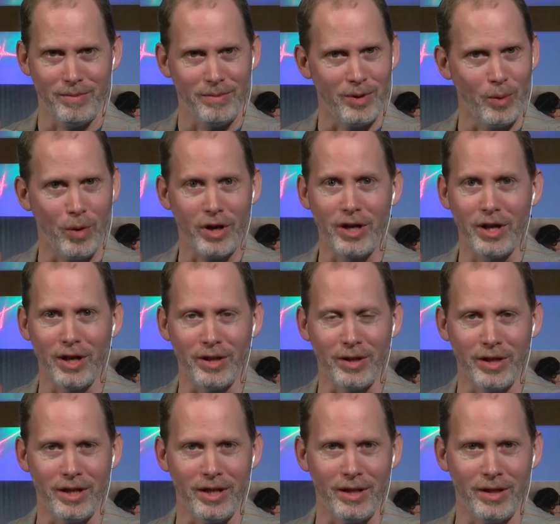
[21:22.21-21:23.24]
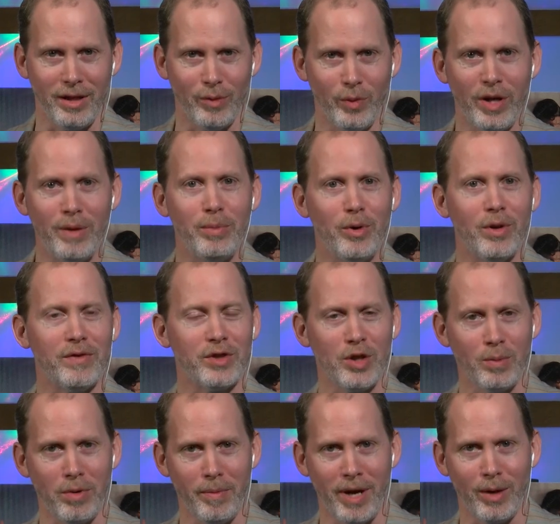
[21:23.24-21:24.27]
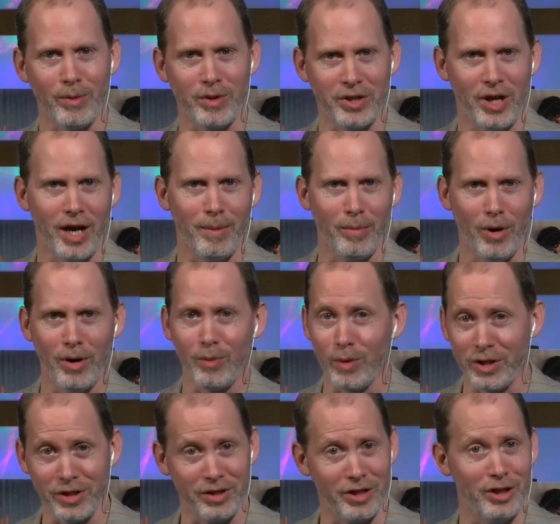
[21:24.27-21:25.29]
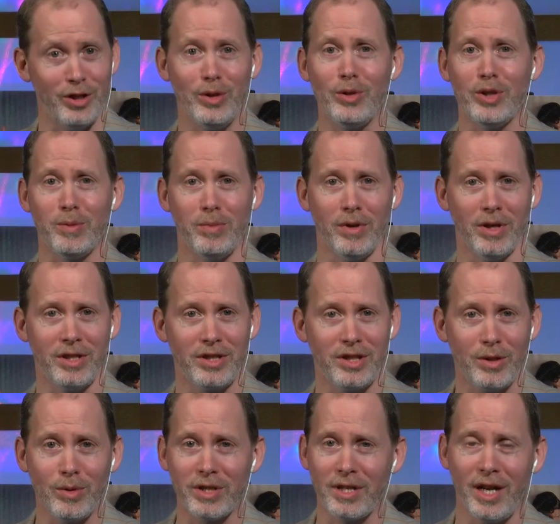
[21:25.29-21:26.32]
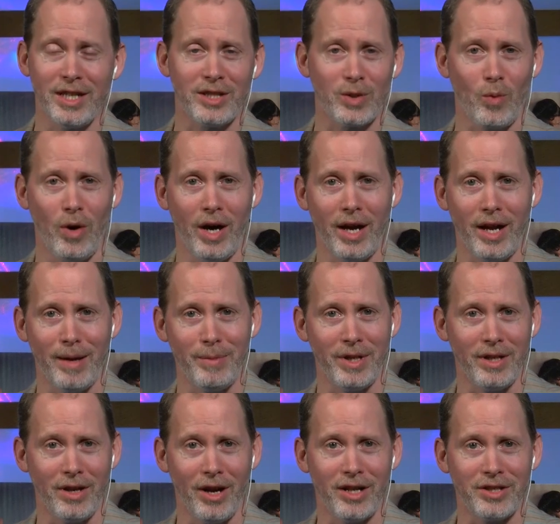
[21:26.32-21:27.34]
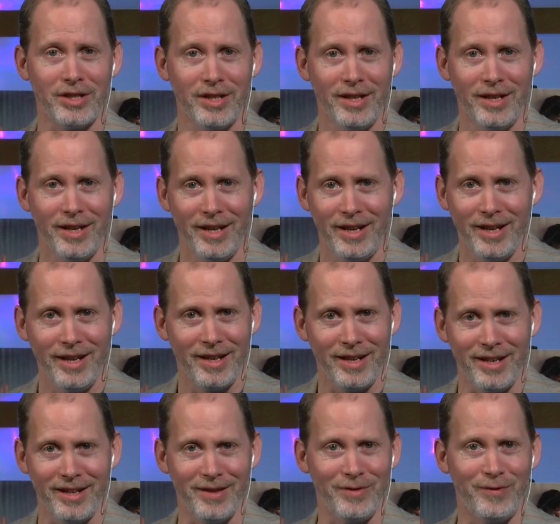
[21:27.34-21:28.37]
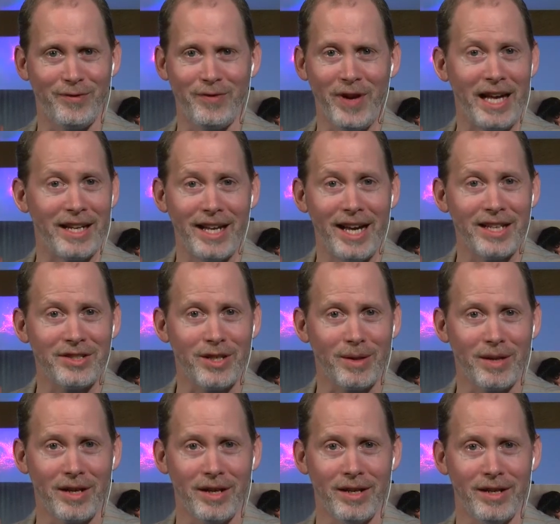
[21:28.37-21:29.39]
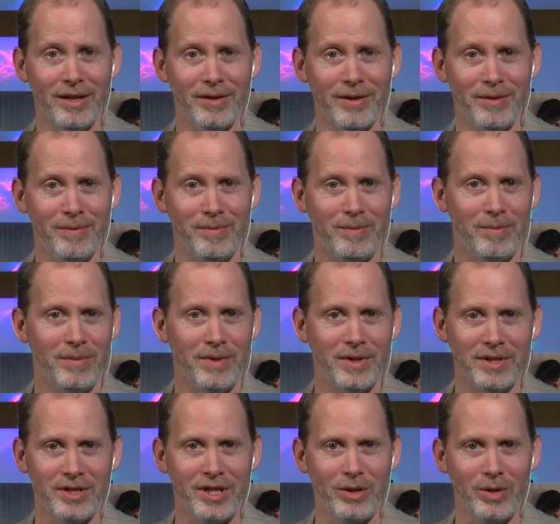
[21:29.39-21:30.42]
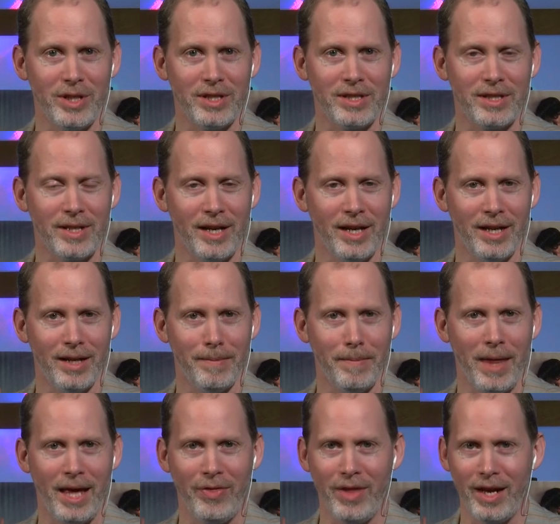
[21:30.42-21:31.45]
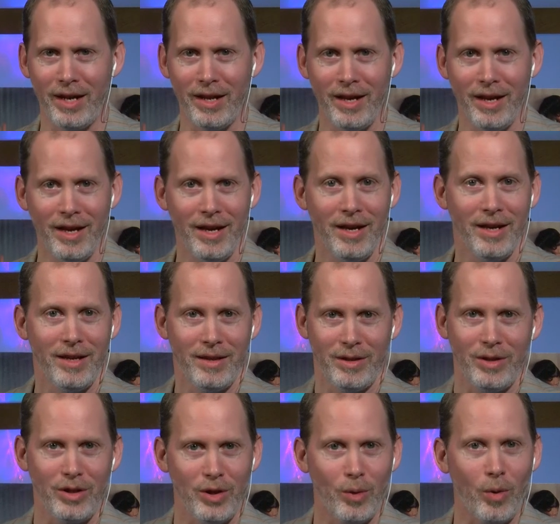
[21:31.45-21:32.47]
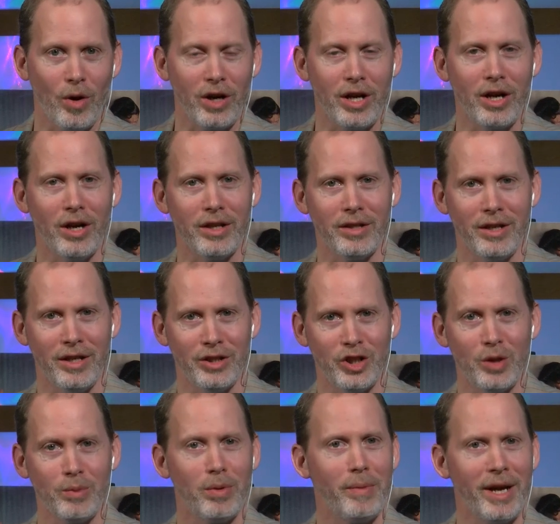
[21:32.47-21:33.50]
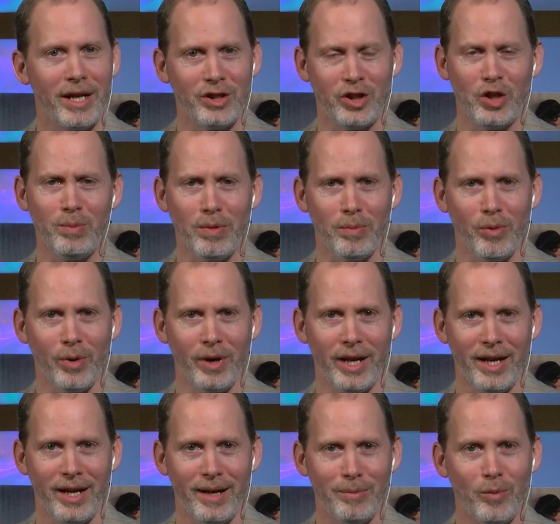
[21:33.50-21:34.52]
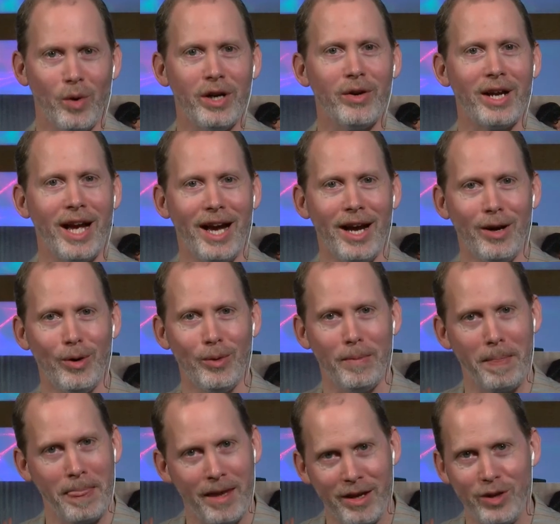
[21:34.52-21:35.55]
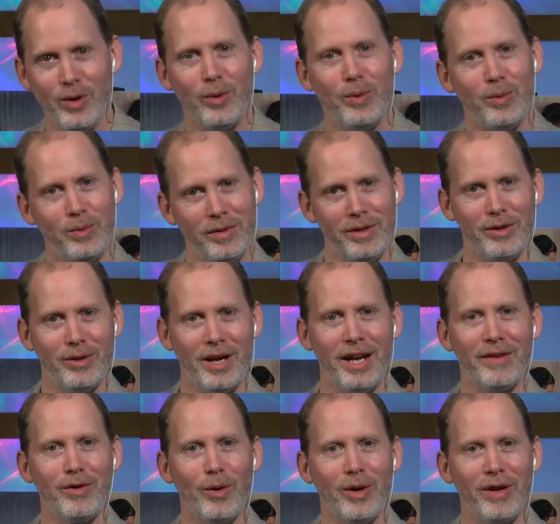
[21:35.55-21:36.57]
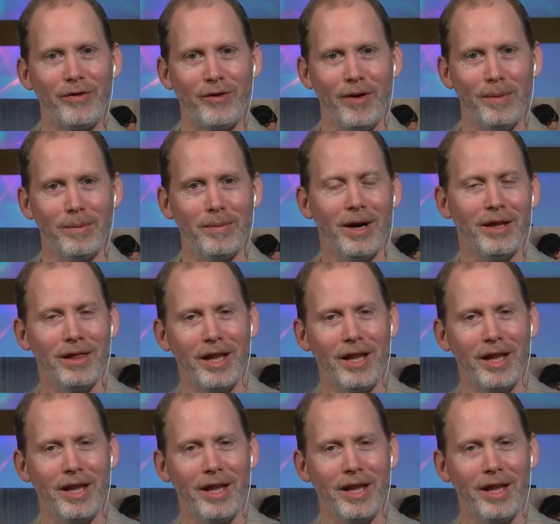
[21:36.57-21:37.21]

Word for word: you're working on the the reboot of Superman with John Byrne, which is a huge book. Suicide Squad. I mean, That's gosh, uh, fantastic uh, series. Um, and then you're working on on Superman and Superboy, and I'm wondering how you, you're kind of going from a